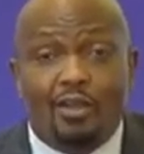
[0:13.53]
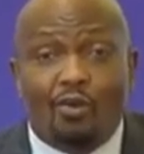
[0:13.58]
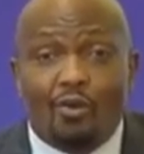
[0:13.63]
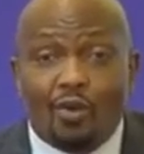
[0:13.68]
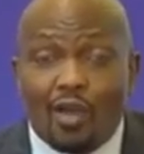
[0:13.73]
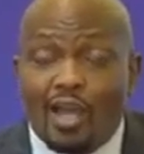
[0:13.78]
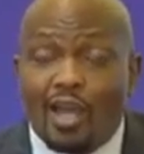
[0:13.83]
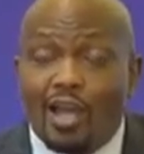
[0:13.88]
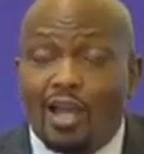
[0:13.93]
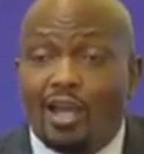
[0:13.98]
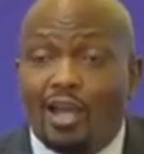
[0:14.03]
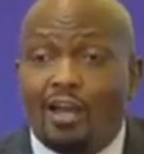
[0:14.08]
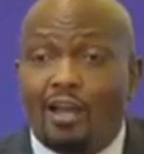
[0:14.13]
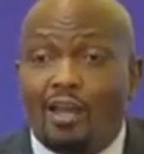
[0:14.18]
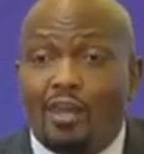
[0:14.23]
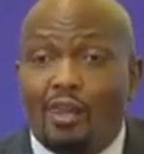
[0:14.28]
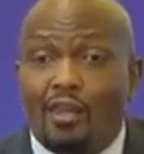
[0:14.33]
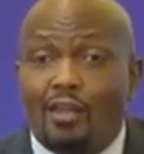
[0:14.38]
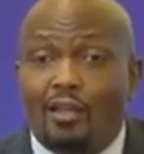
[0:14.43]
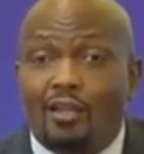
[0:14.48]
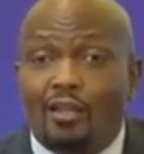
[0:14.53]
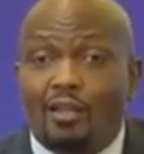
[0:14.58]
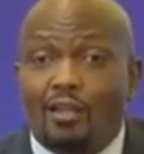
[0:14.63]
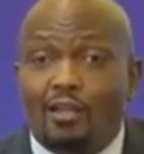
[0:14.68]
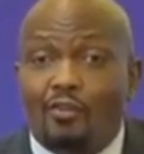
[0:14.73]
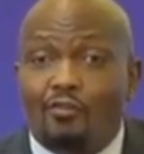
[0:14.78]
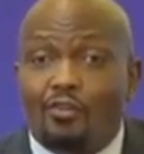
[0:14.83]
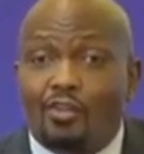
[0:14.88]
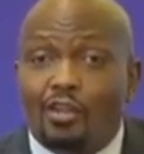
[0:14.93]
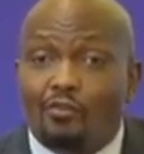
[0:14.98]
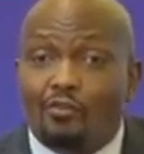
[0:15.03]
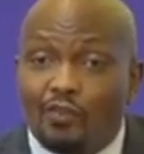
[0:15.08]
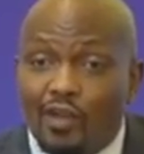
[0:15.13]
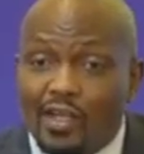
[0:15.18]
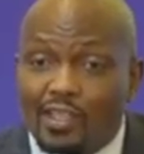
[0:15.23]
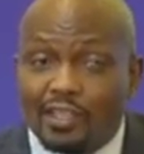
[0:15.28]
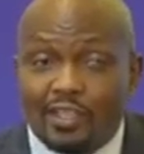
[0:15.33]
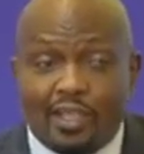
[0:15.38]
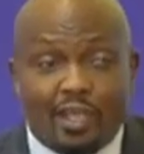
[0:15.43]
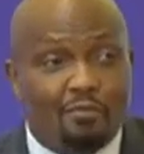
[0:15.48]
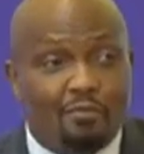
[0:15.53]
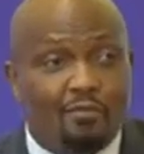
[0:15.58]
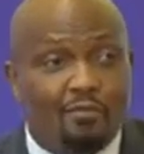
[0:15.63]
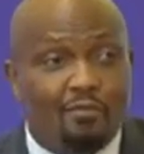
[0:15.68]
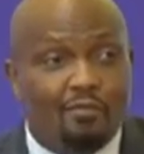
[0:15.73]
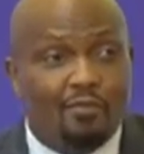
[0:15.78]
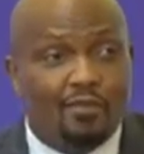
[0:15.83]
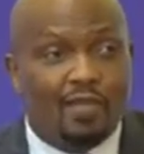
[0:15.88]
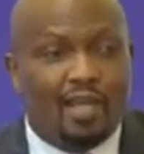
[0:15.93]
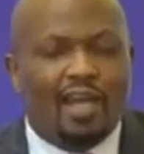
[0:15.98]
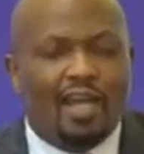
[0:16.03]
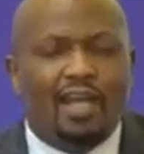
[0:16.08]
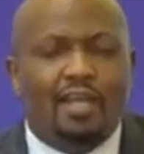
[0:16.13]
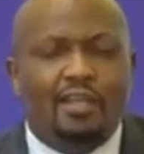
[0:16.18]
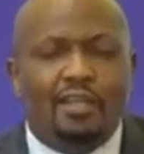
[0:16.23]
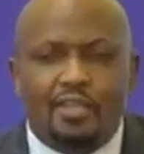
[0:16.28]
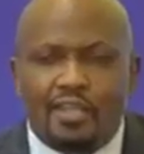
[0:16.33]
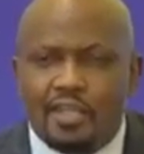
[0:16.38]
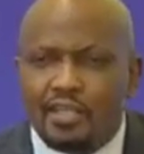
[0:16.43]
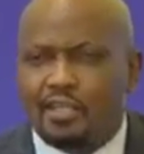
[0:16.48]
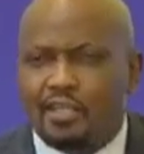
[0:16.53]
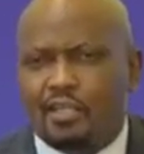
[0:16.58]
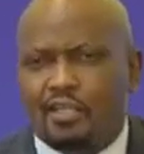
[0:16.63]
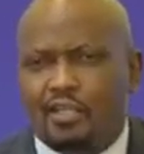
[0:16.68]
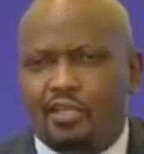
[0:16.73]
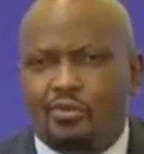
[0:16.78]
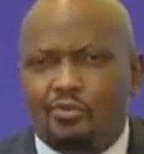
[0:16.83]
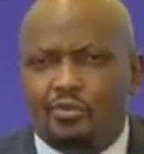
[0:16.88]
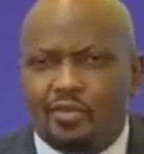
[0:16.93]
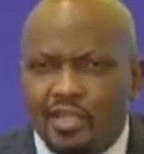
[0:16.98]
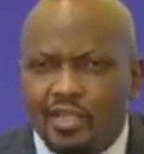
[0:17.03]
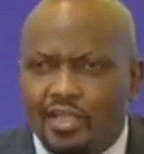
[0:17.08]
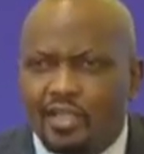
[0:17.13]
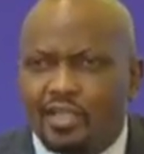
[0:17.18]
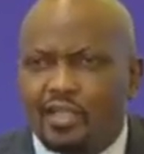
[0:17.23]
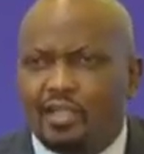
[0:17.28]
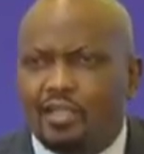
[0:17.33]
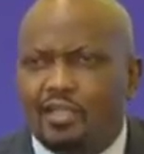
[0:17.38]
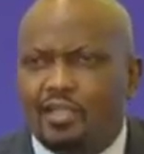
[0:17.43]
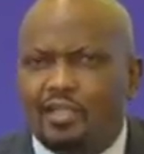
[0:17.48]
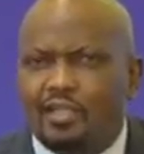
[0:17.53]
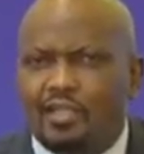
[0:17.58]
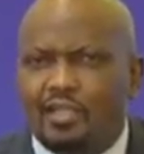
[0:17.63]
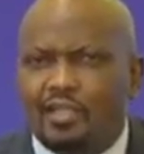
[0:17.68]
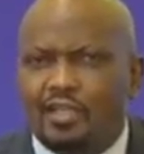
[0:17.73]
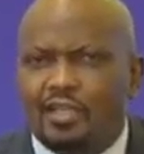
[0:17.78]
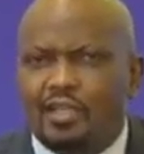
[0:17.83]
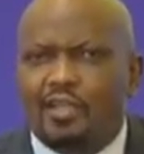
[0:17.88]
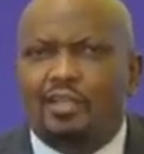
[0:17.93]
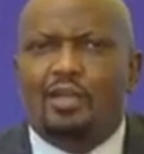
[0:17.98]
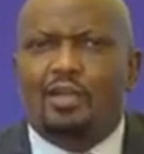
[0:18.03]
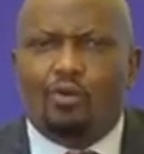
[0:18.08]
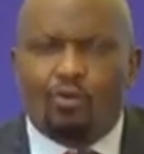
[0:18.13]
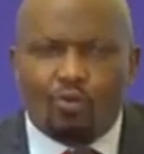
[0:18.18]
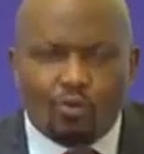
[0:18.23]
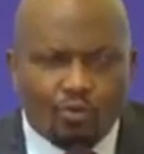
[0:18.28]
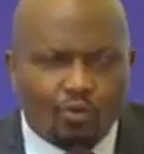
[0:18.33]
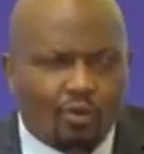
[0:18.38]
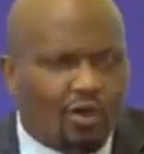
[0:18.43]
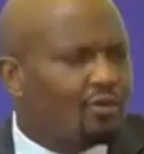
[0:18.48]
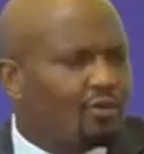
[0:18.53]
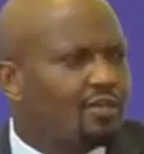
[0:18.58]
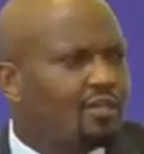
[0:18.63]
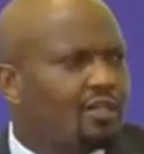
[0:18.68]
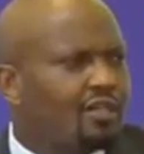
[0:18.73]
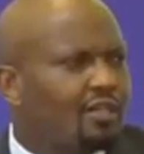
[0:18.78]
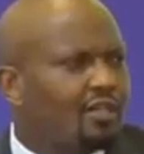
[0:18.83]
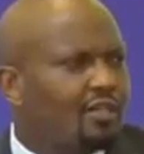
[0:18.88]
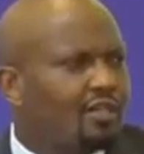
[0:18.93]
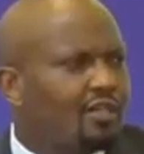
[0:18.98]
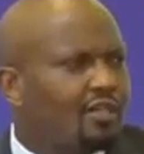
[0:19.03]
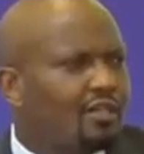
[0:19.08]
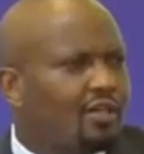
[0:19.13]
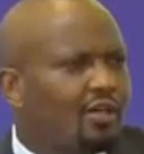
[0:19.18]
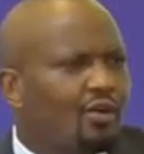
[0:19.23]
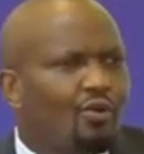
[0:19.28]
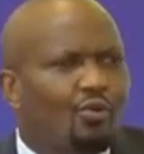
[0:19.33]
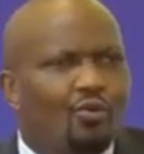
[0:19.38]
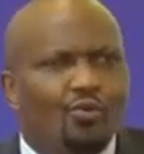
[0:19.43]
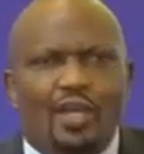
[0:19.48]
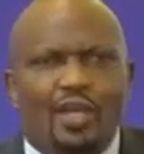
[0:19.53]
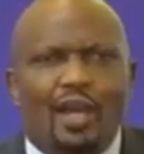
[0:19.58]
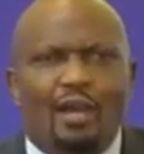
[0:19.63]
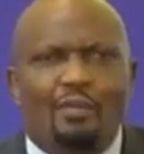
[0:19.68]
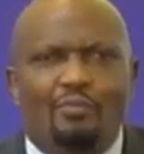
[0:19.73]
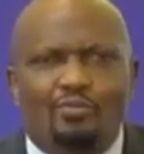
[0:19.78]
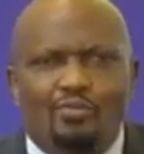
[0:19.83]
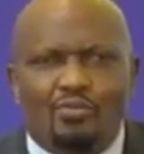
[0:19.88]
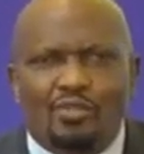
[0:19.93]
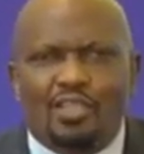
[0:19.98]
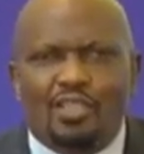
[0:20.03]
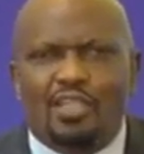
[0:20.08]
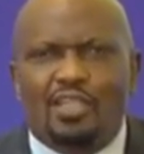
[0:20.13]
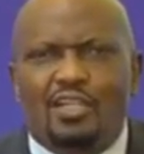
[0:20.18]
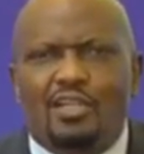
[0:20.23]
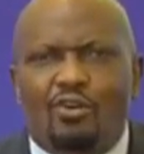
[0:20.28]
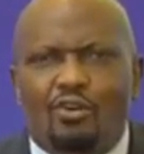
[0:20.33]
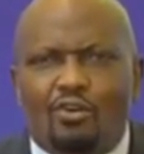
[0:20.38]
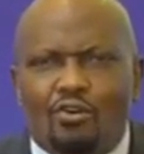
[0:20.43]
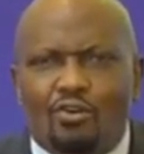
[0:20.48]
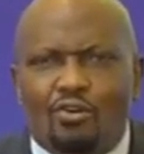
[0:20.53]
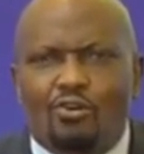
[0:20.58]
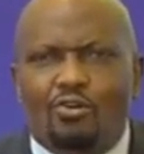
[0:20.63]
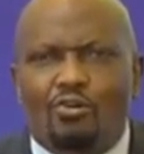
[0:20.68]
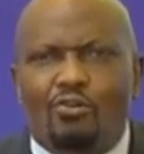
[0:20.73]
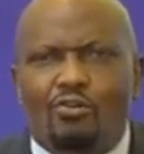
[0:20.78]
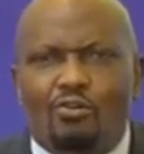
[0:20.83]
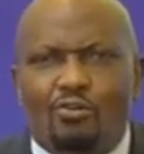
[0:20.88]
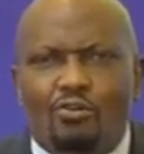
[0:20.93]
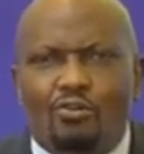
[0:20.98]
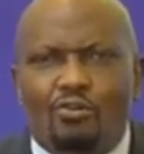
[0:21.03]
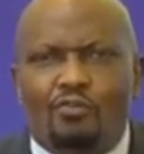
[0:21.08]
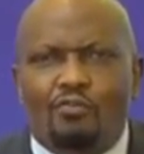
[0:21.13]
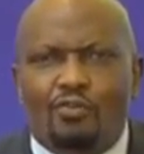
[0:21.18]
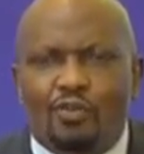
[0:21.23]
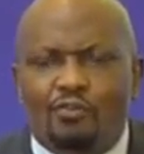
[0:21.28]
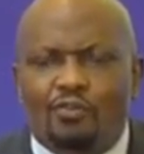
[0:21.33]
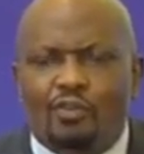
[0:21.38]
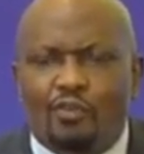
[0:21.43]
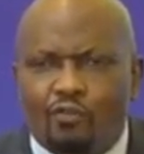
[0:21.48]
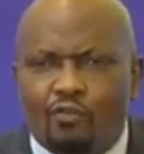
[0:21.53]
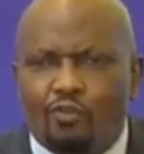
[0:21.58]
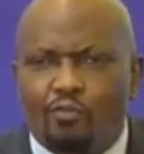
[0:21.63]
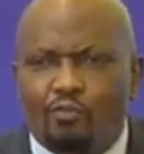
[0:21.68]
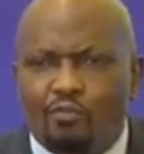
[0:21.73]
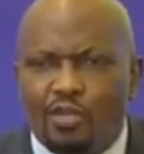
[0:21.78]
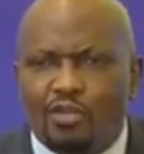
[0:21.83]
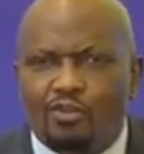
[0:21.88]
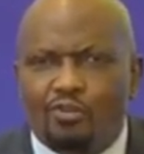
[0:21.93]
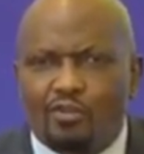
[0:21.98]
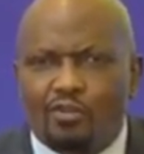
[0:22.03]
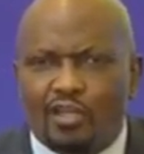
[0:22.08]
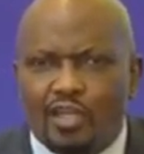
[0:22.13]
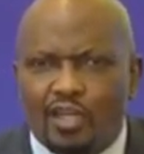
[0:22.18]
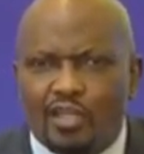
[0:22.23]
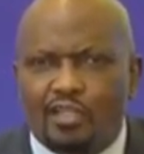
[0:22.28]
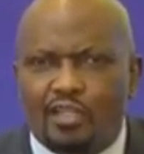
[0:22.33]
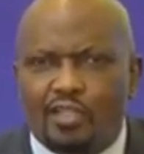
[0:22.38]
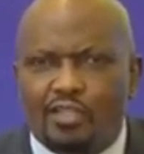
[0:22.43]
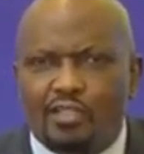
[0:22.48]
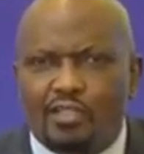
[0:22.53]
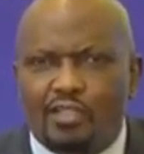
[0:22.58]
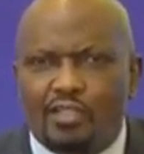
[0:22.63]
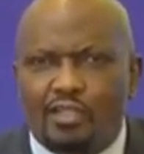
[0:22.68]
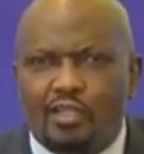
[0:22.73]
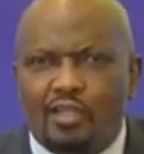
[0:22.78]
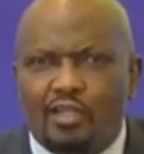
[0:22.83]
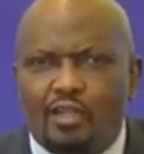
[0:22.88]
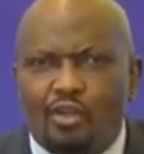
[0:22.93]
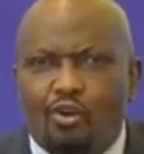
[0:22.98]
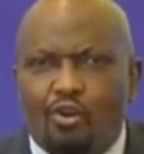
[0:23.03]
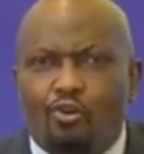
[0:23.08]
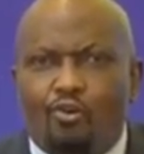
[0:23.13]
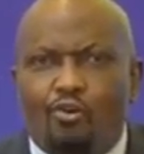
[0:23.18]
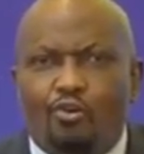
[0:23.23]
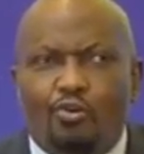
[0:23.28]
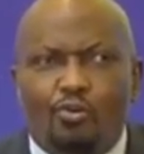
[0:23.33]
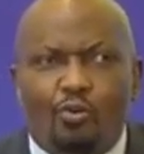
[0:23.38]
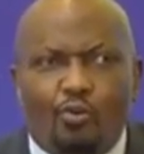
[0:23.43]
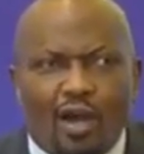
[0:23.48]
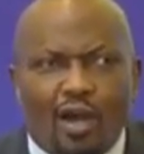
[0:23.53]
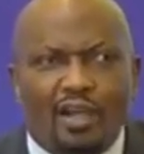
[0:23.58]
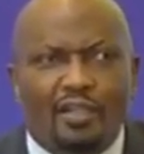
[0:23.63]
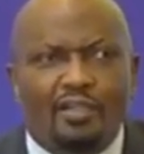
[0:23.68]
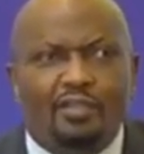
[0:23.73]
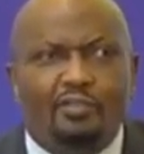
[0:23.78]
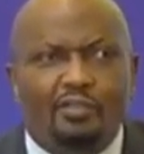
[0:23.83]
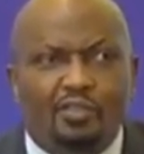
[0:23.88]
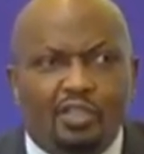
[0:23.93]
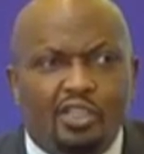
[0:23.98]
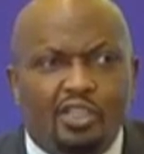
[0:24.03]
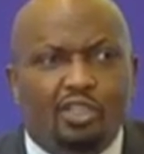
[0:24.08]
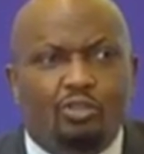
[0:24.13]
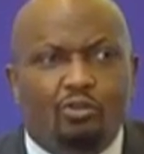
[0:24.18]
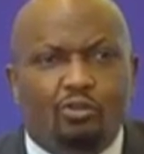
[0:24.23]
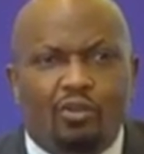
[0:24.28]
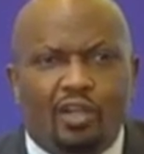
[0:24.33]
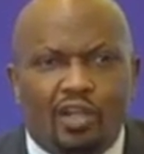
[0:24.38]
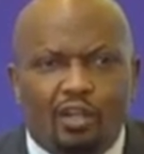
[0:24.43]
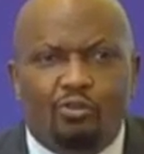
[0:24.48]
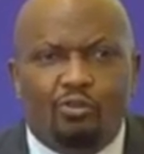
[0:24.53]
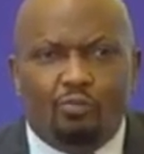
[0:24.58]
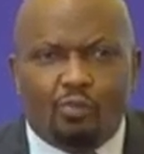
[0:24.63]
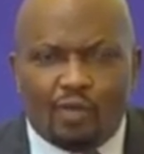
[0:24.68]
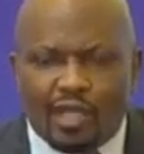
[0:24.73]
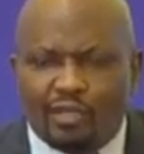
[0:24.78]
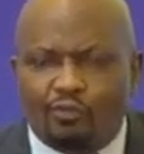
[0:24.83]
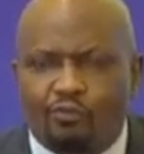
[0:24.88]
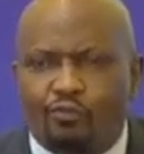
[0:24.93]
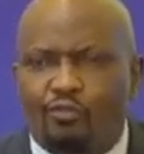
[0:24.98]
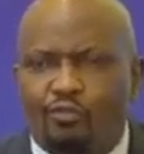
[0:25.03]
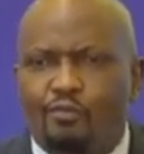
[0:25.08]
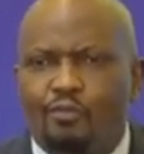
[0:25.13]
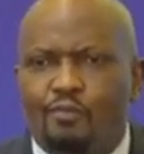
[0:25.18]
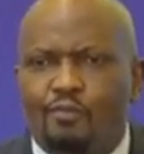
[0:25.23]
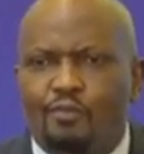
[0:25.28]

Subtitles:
where for the first time, and I think unique in the whole world, we are putting all 54 million Kenyans on one digital health platform.